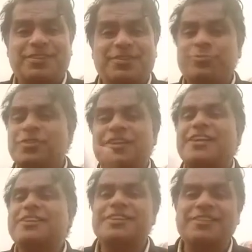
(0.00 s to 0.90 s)
You are
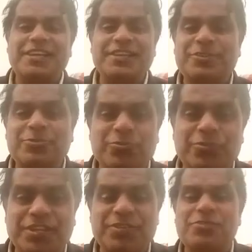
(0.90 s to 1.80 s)
not telling true
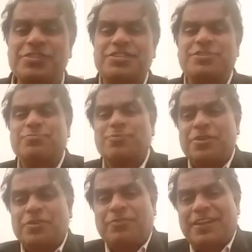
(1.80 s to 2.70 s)
thing. You are just
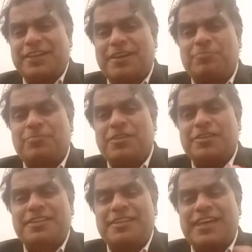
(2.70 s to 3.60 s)
filling up
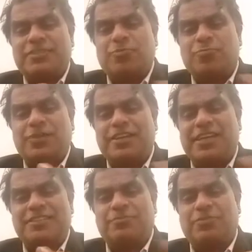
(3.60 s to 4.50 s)
in SOP
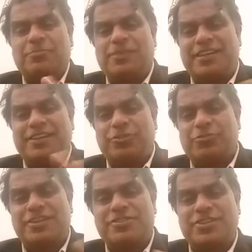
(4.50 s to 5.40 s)
as a formality.
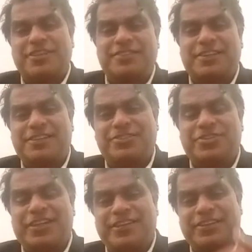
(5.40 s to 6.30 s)
Your consultant is
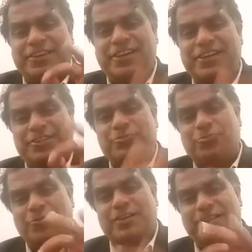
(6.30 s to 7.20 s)
telling, right, you
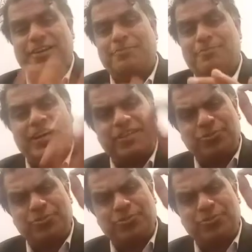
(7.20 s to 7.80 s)
will come back.